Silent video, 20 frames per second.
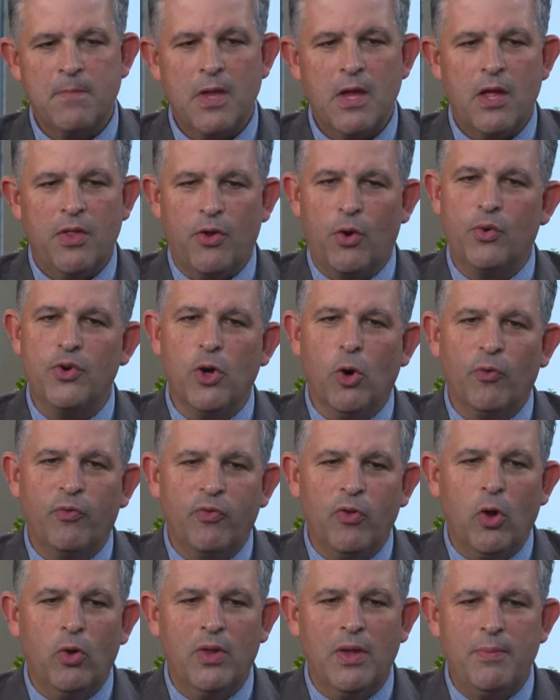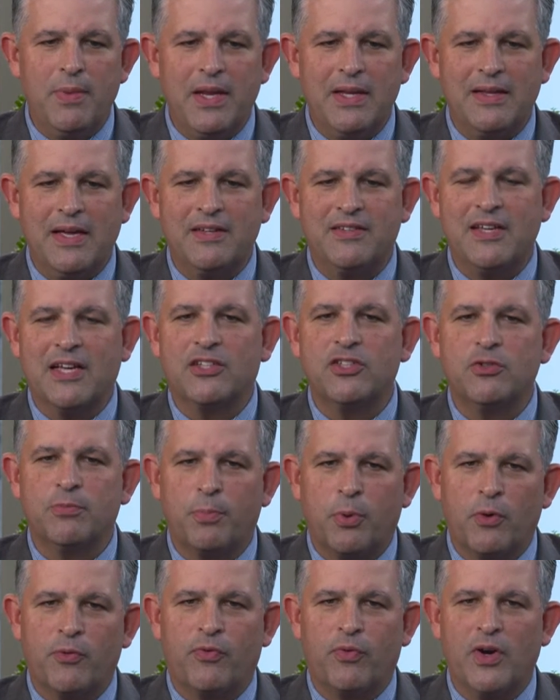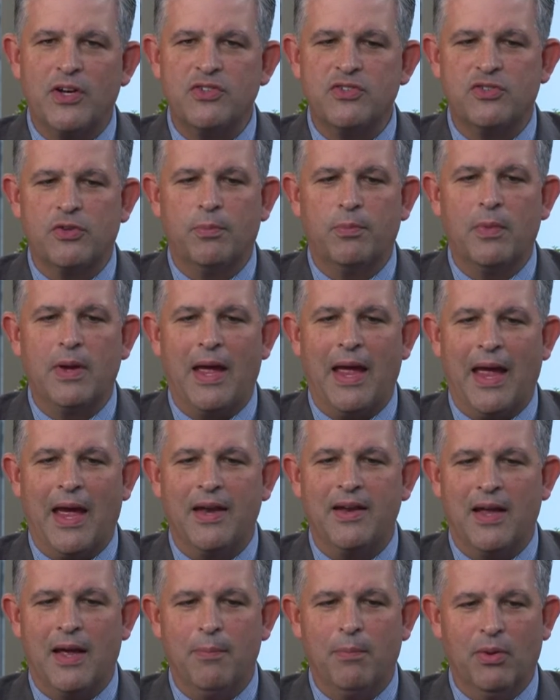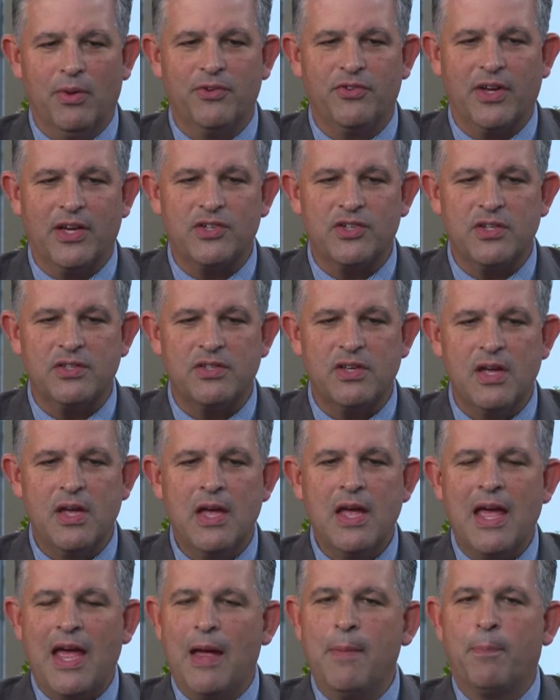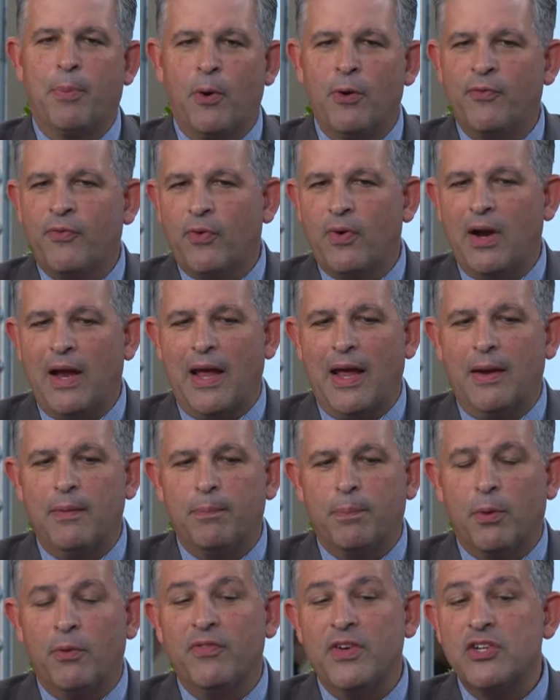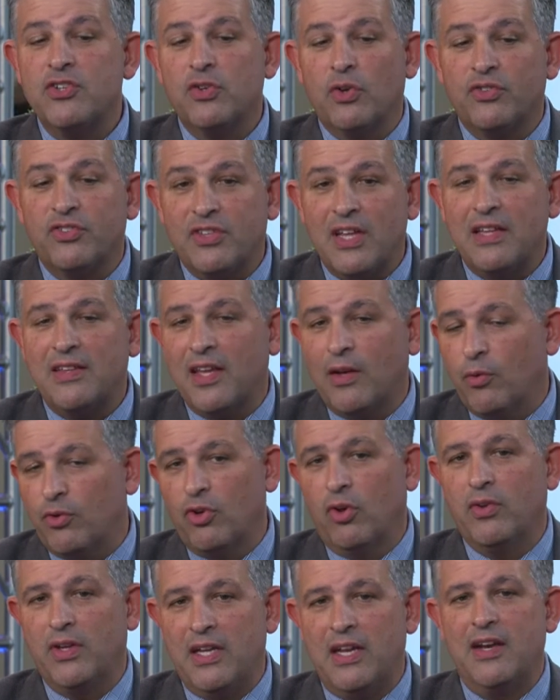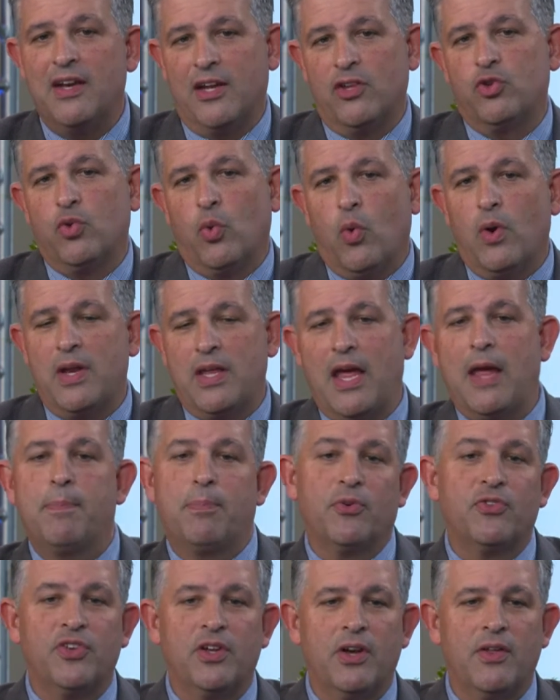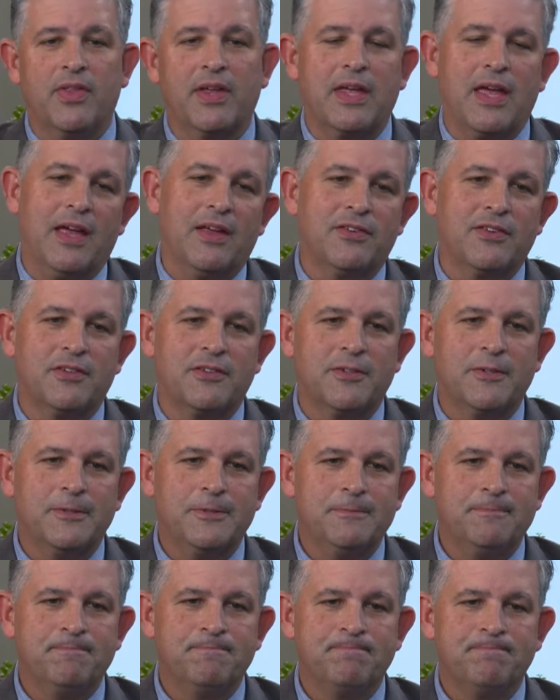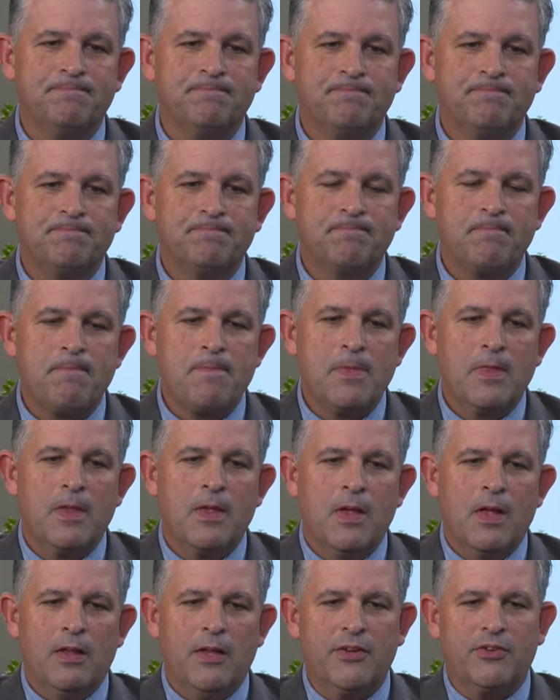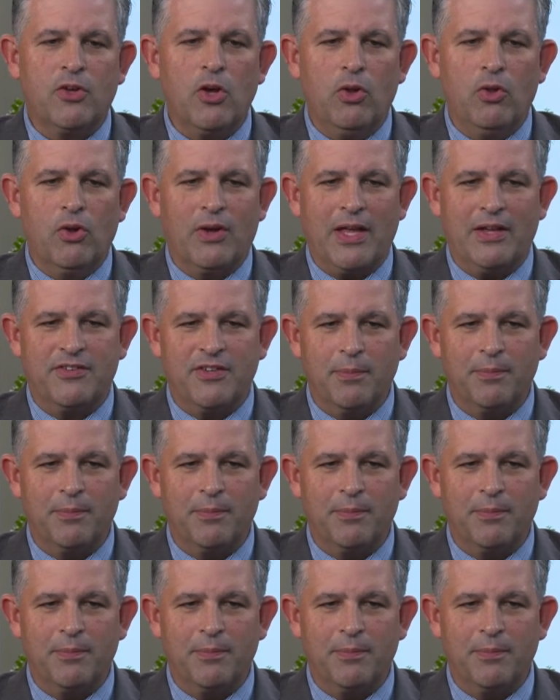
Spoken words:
There were no flow-limiting dissections, perforations, and embolizations, and provisional stenting was only needed in 28% of the cases. Let's go look at some